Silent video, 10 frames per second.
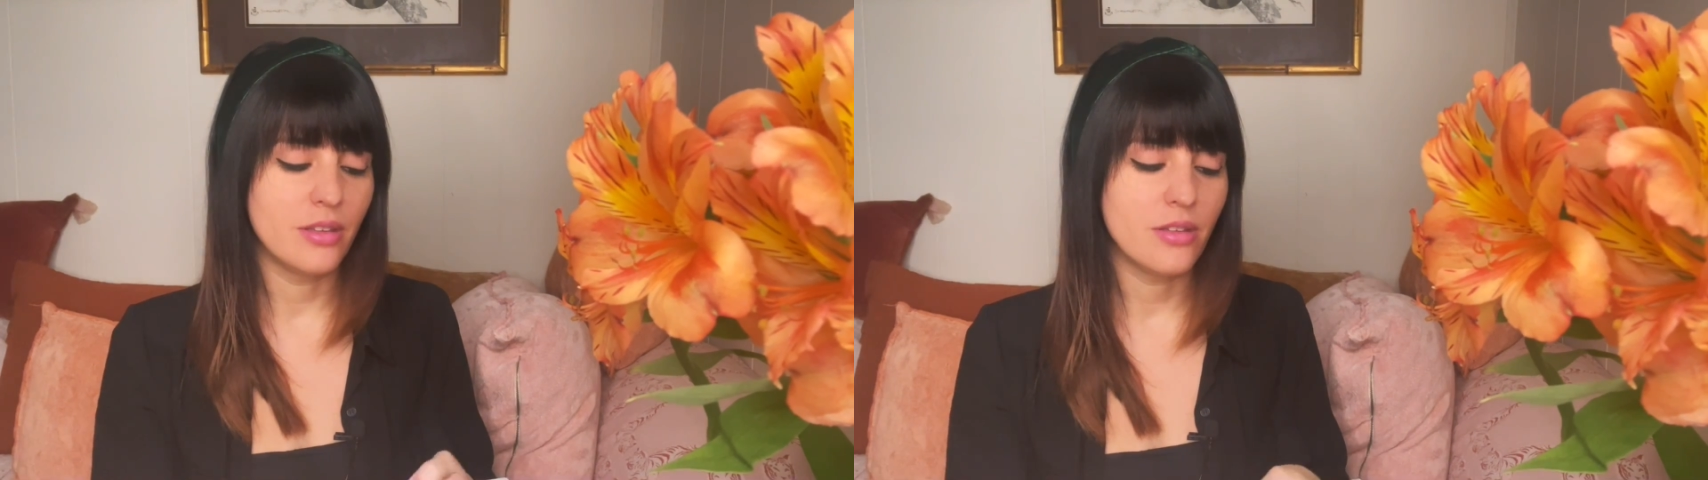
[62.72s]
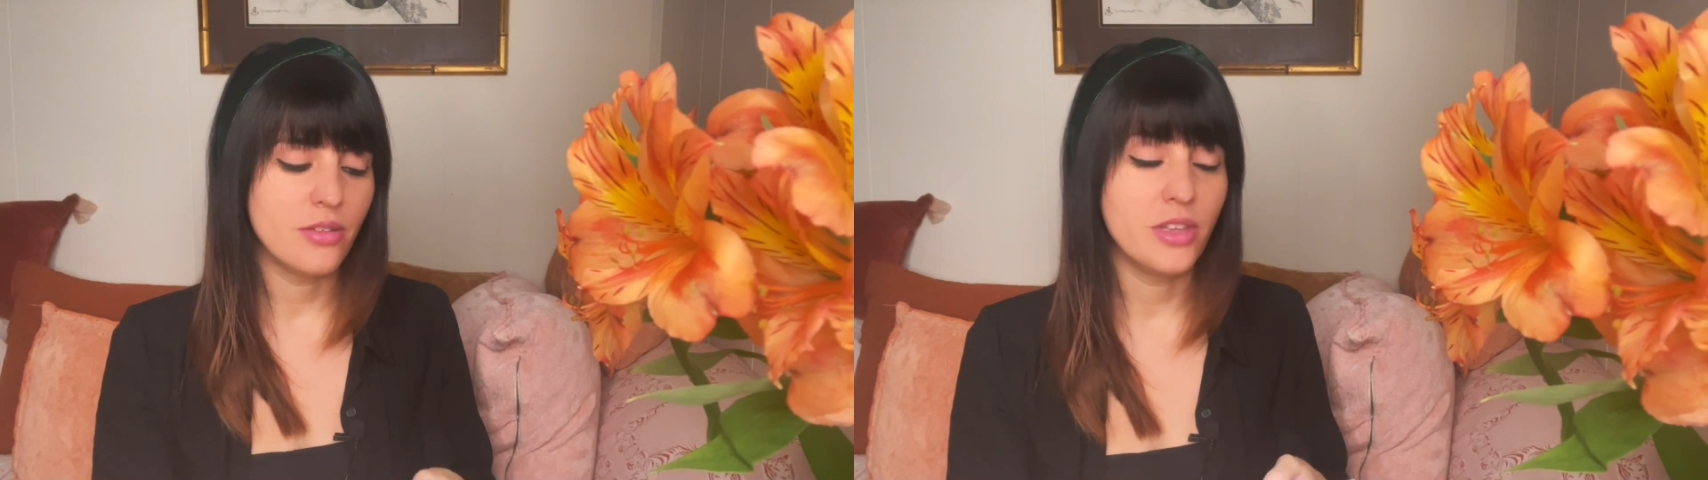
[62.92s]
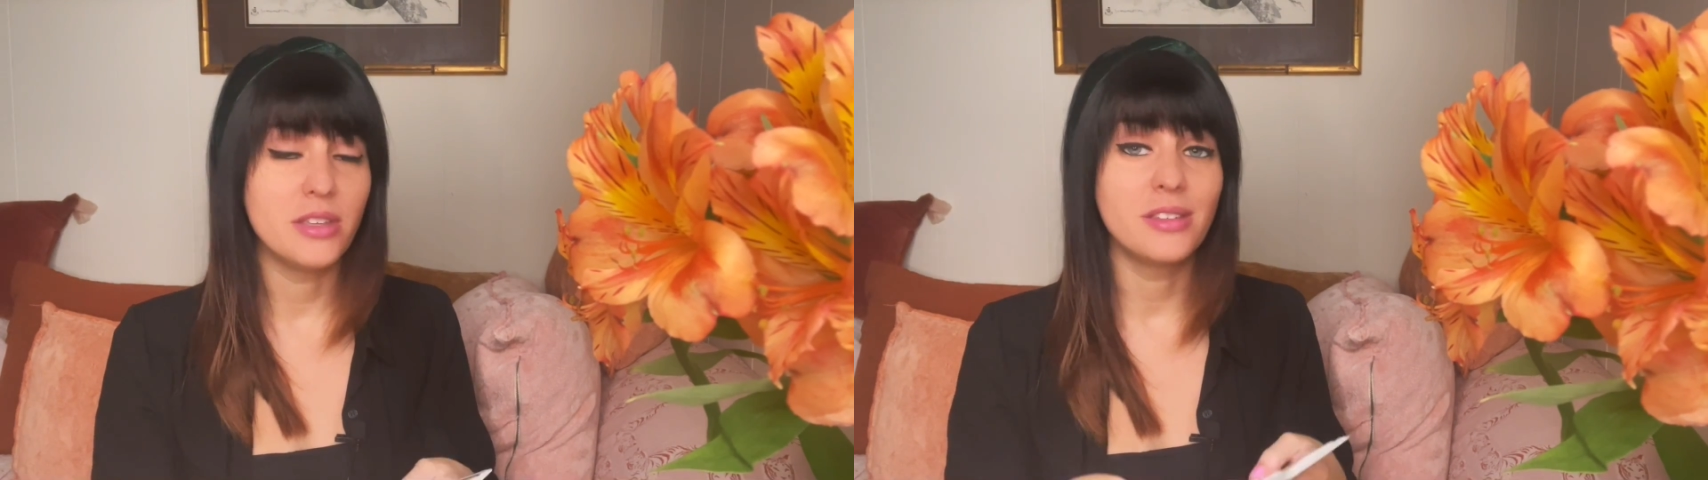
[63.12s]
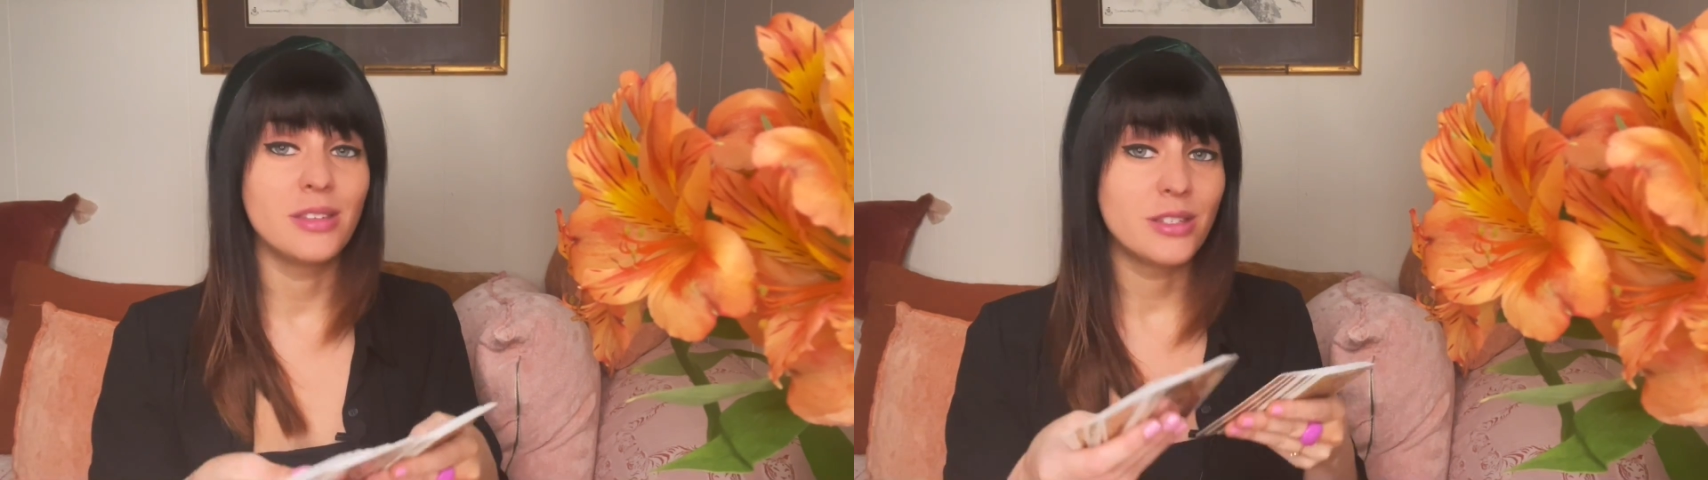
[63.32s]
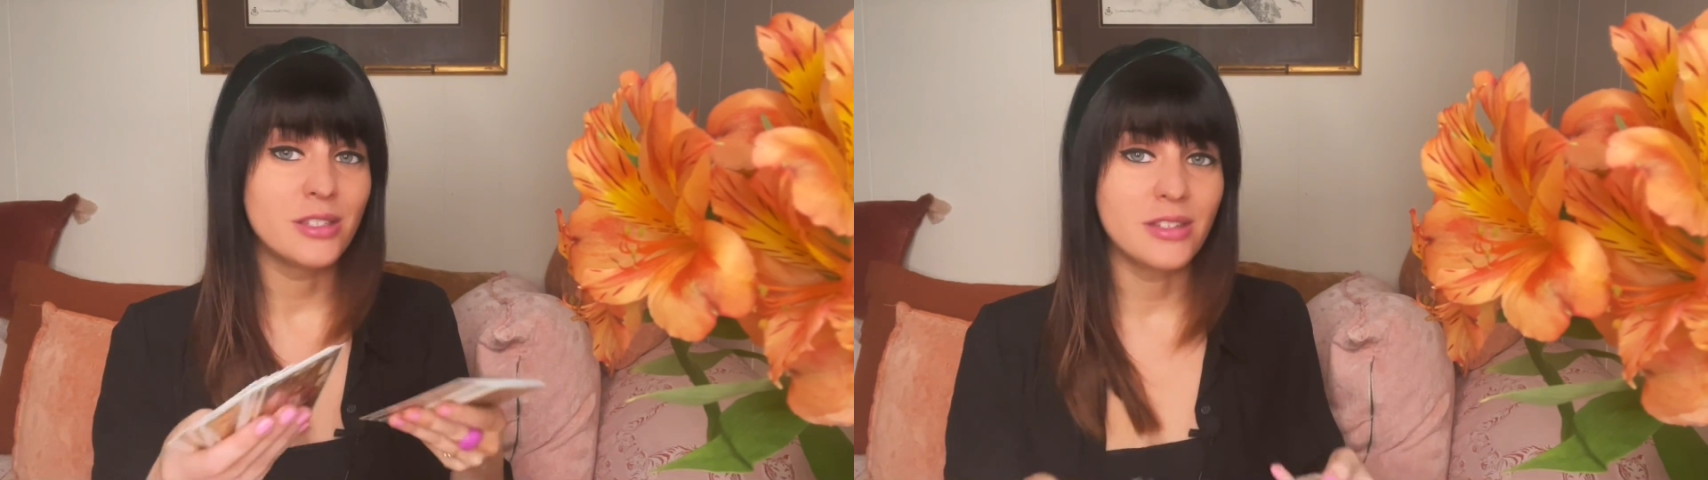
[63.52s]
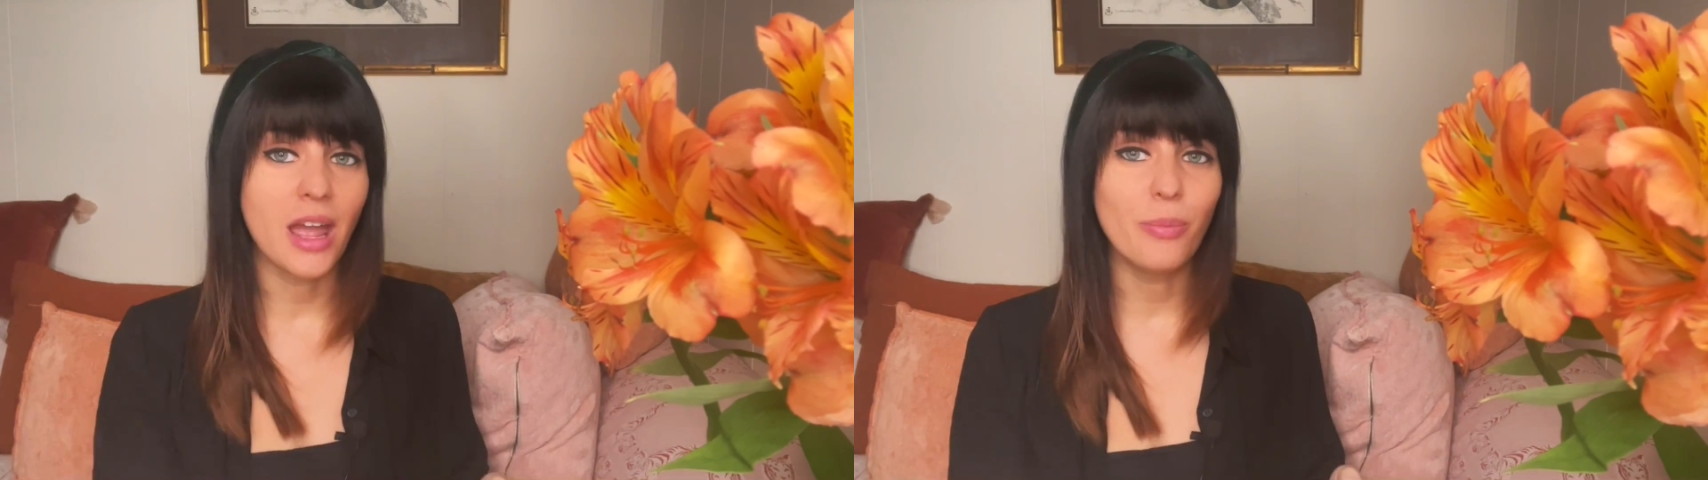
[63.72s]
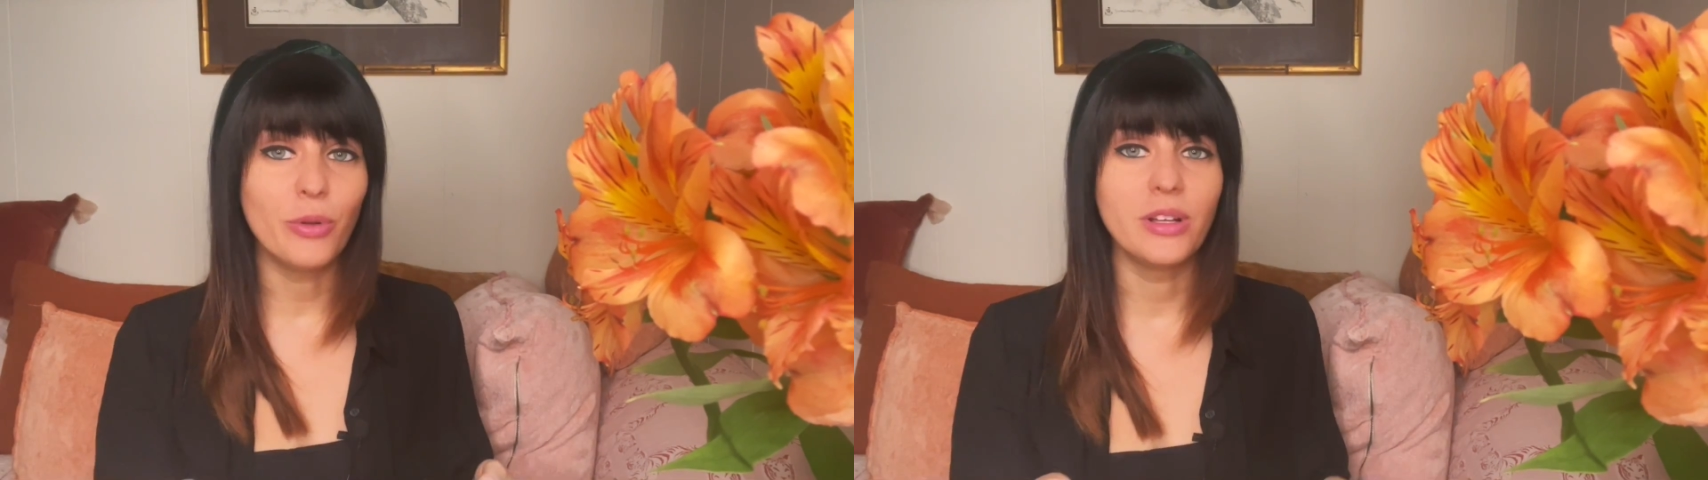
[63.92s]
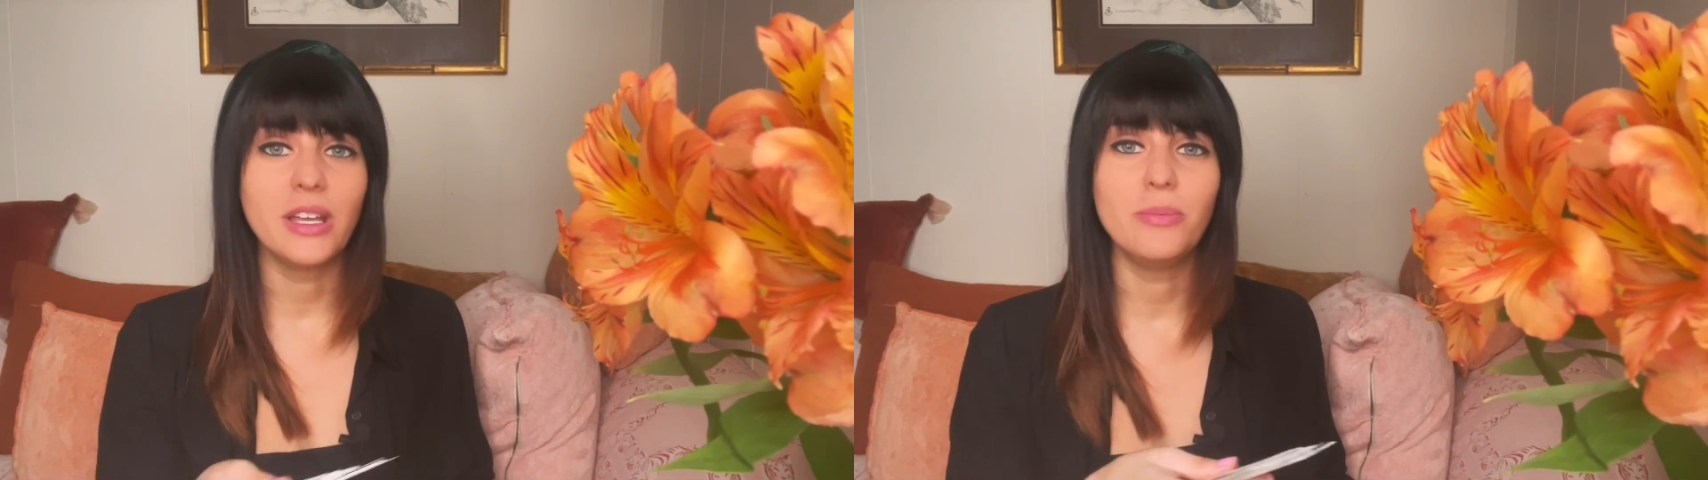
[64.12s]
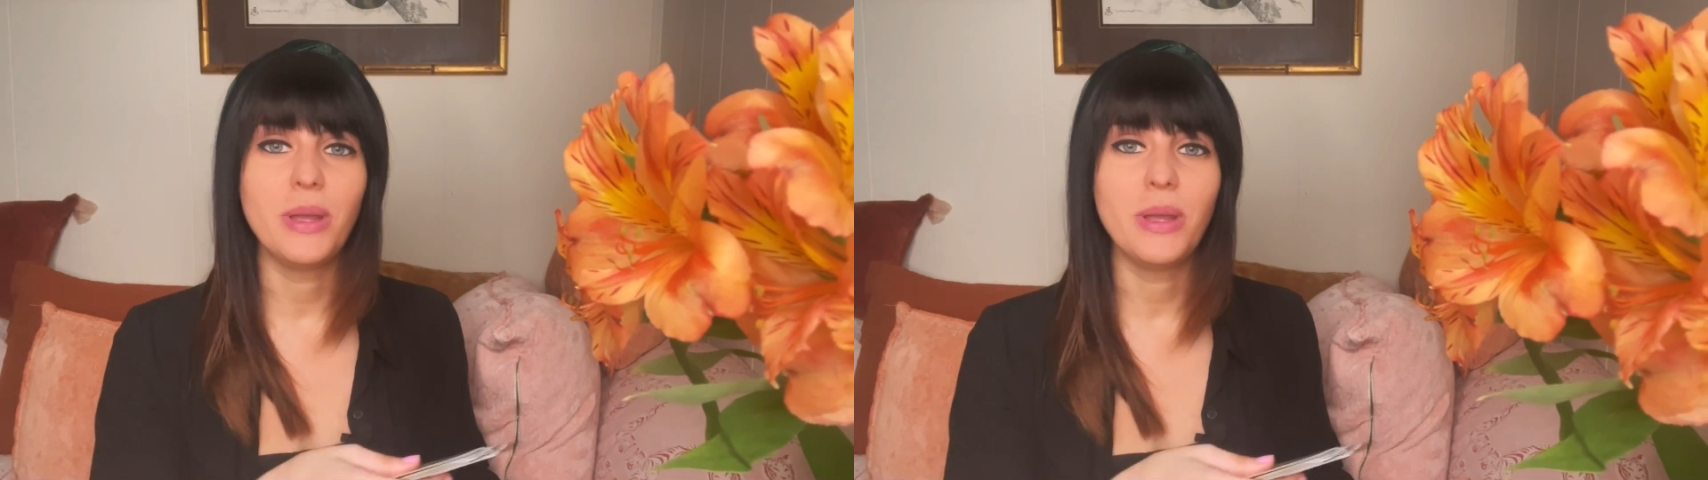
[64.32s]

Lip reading: this staple can